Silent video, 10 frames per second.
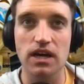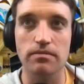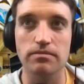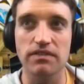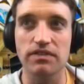
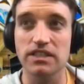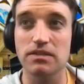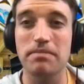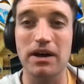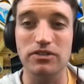Um, definitely
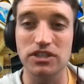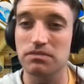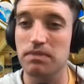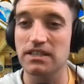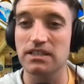some
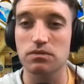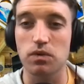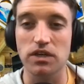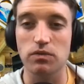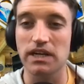Belgian spices,
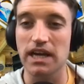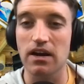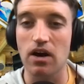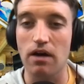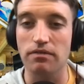what you would
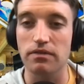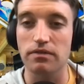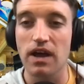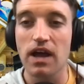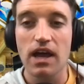get off
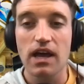of